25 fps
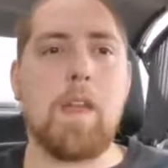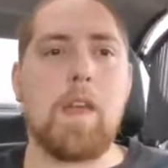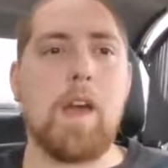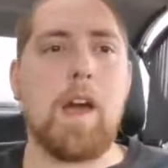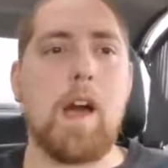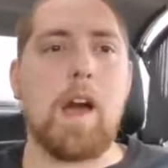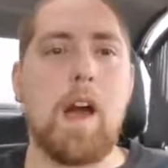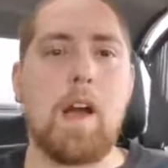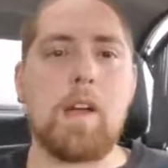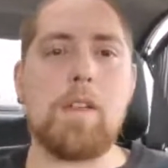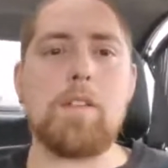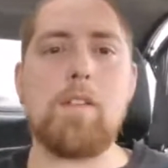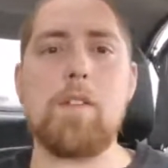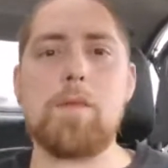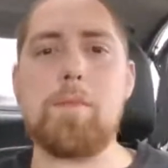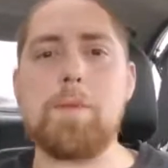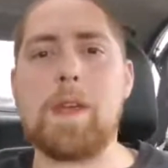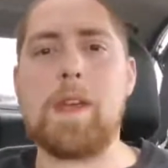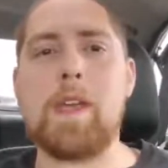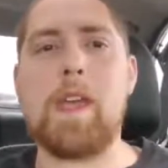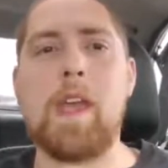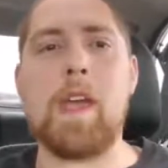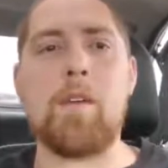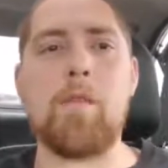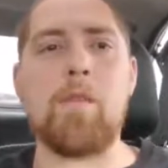I just
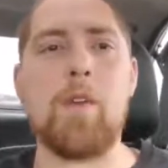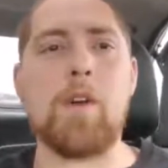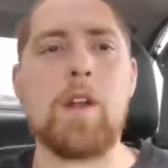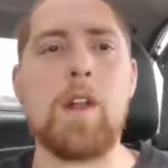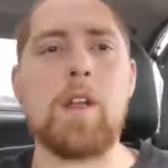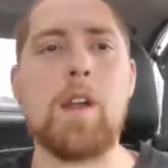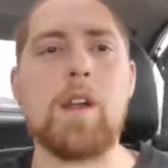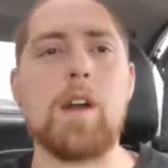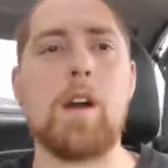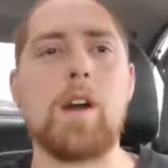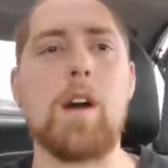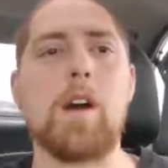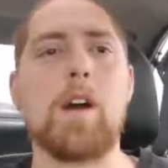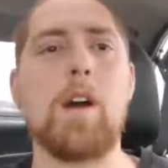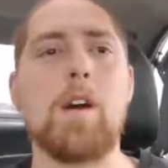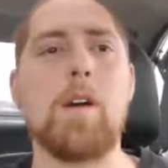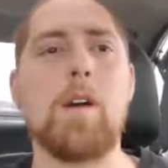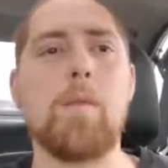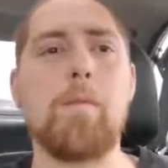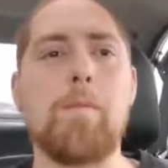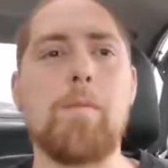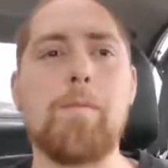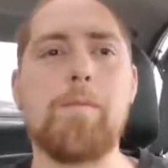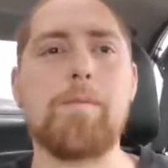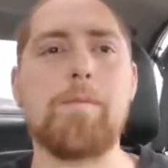became really
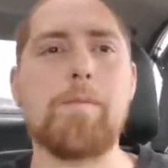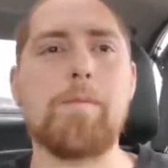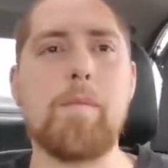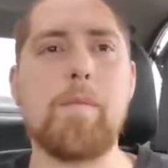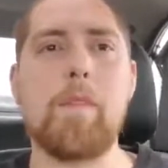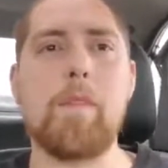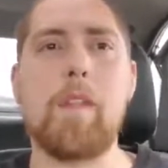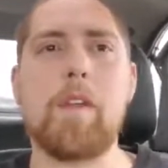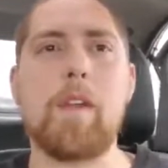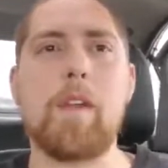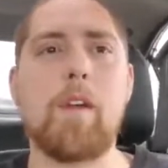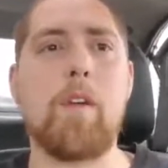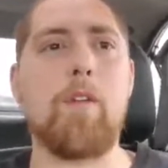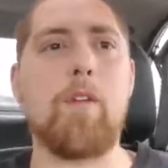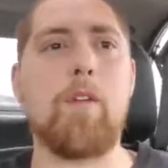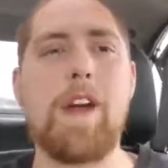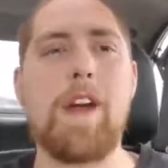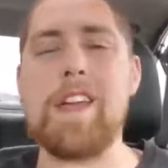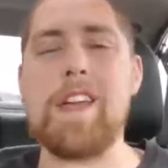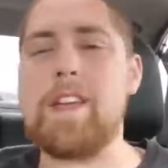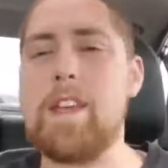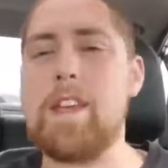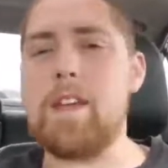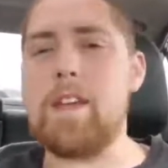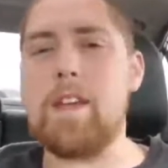
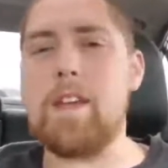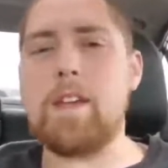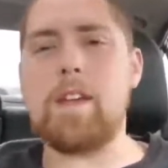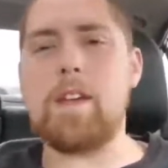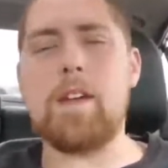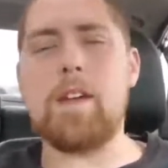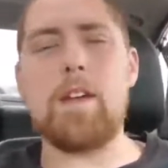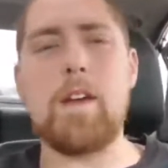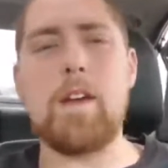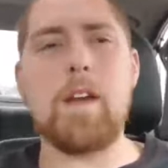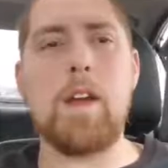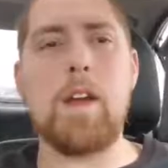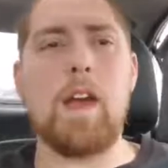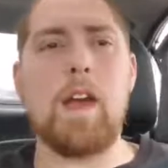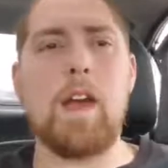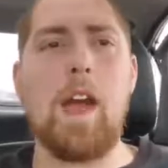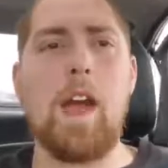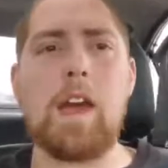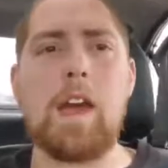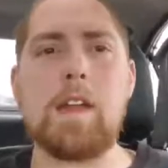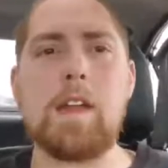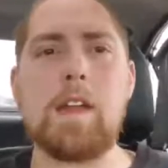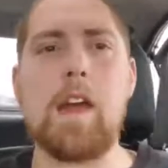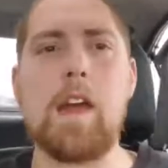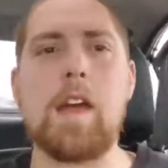cranky.
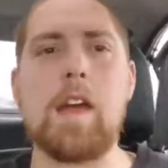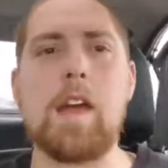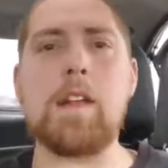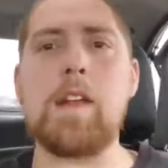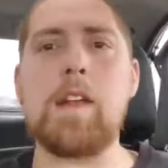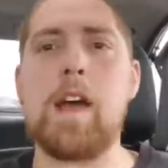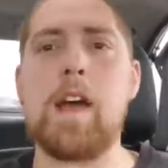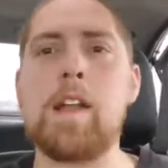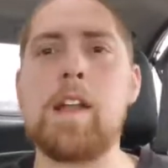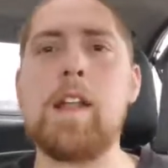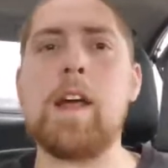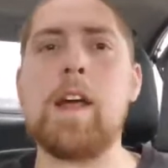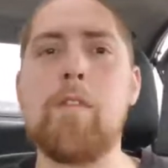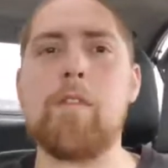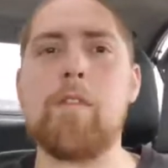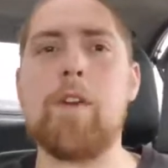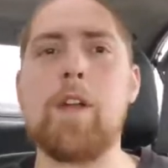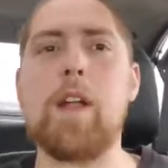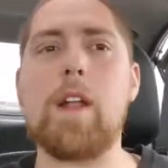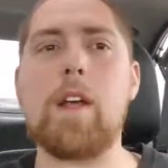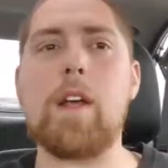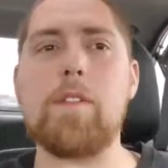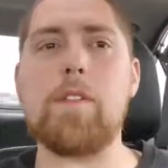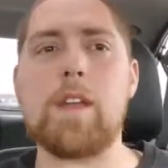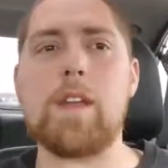And
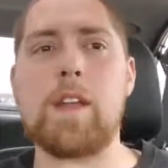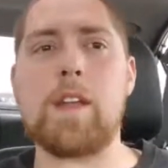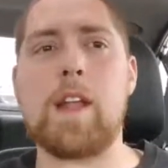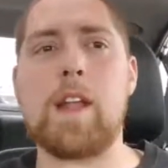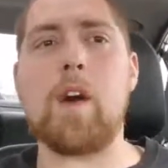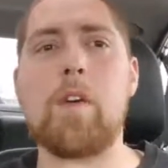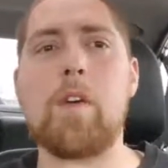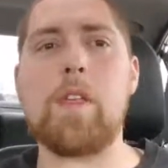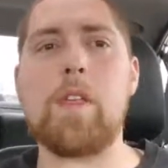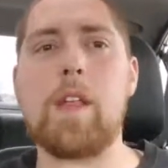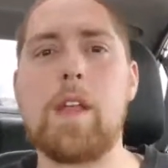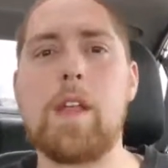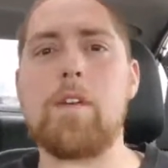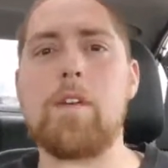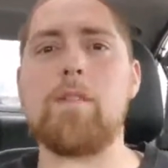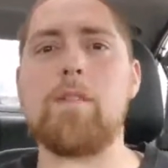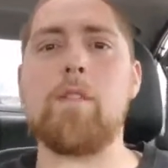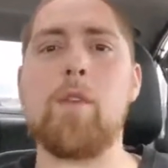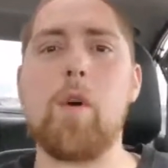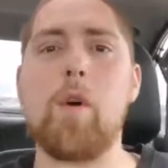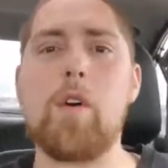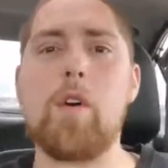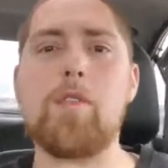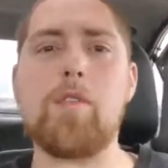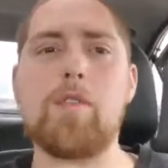I've realized that now that
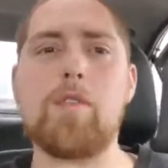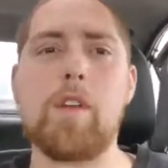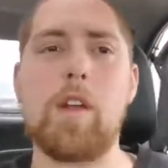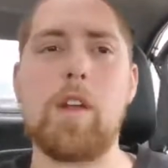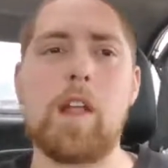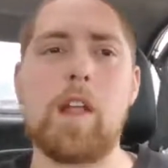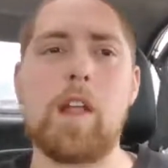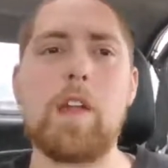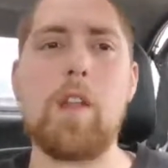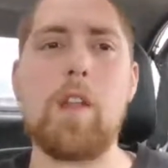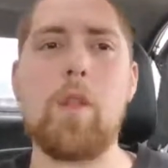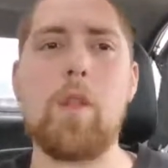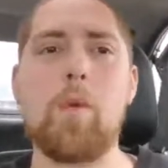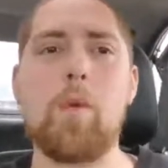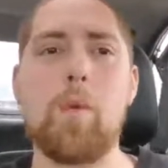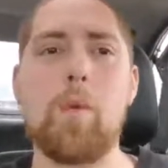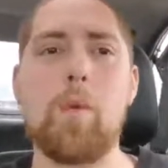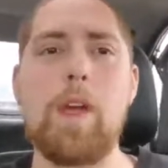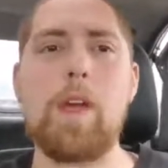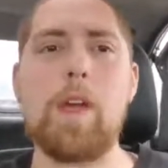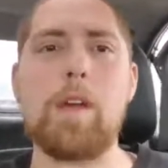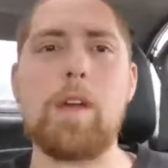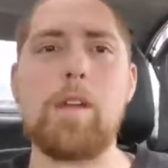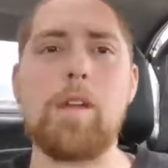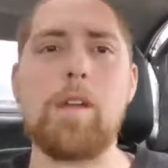I've lost a lot of the
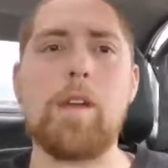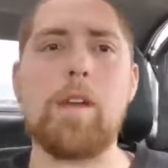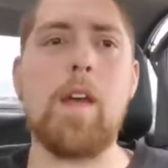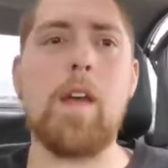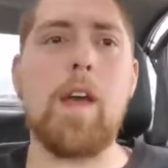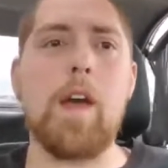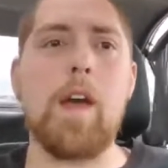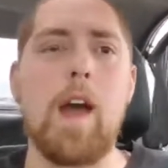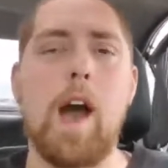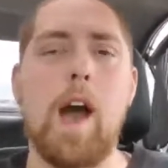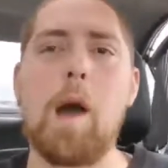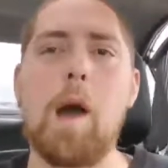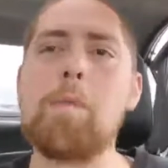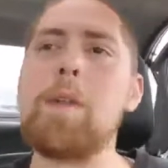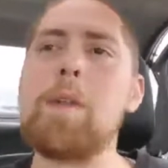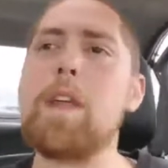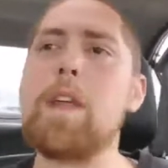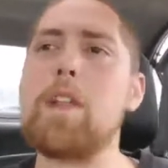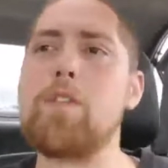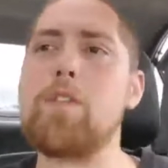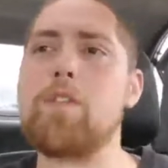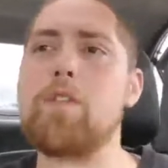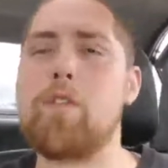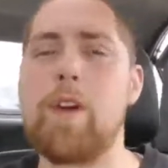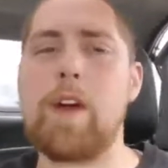weight, I'm
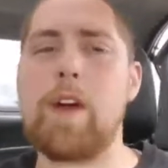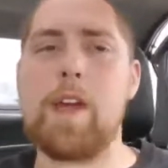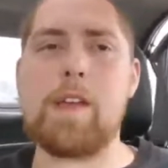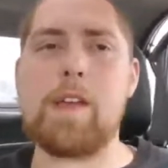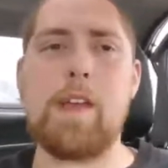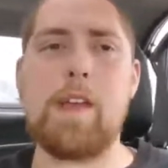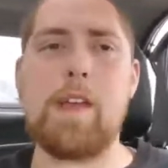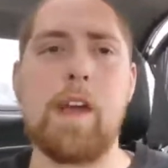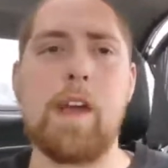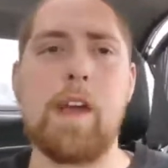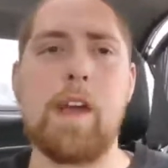not as cranky